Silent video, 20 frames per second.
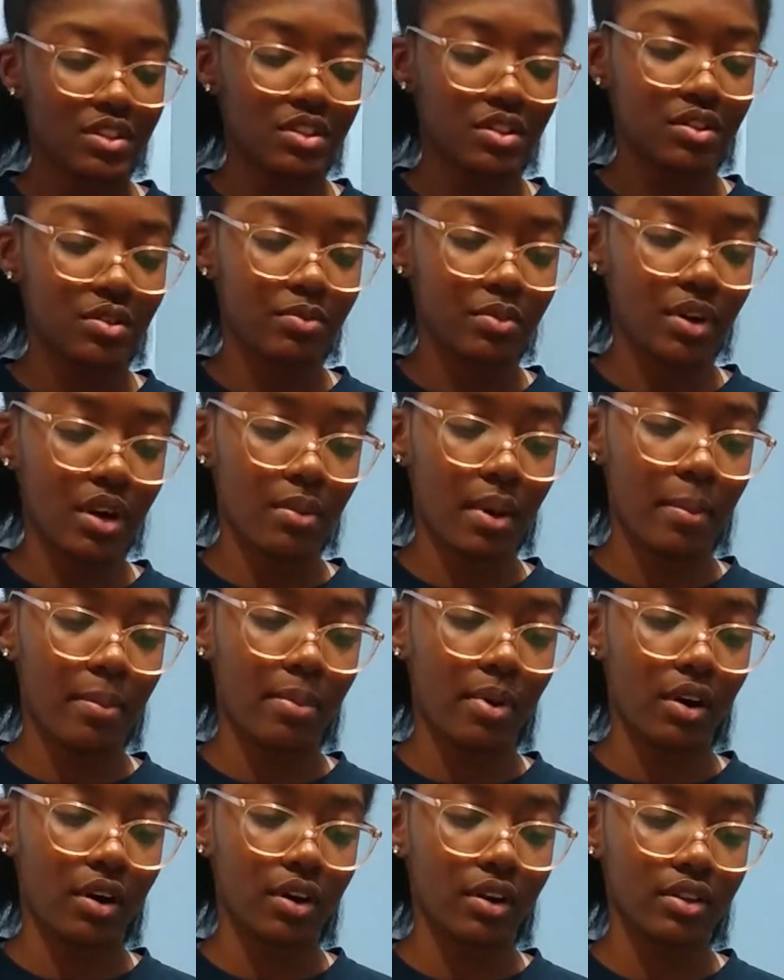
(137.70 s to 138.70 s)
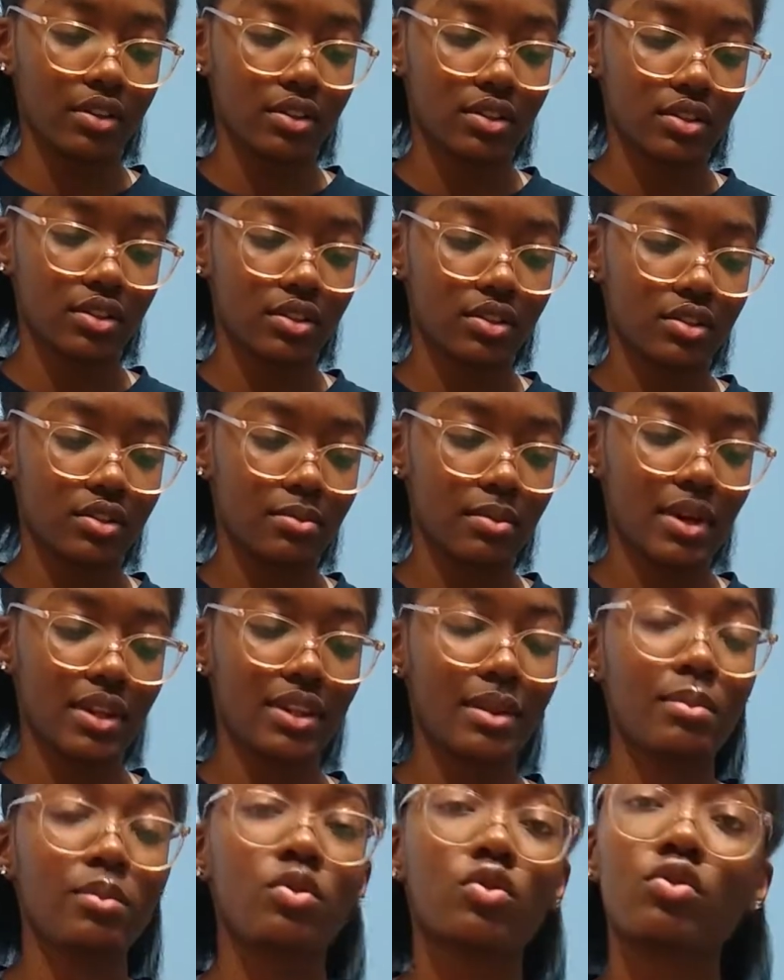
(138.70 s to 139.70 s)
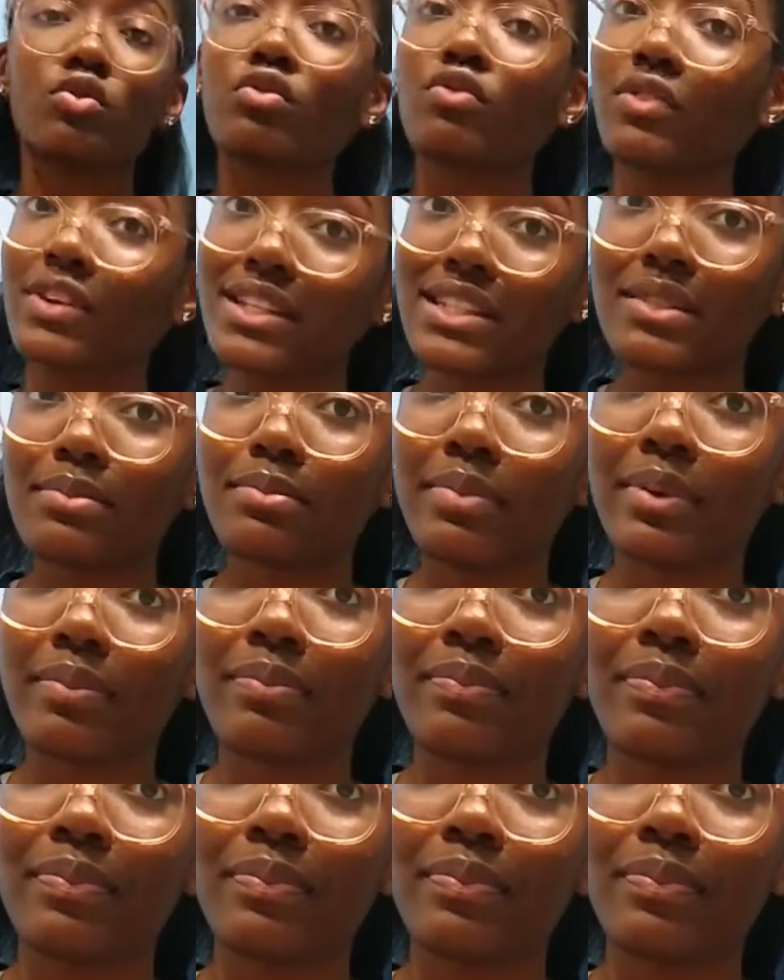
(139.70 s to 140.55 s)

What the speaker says: To put on parts to make them crisp.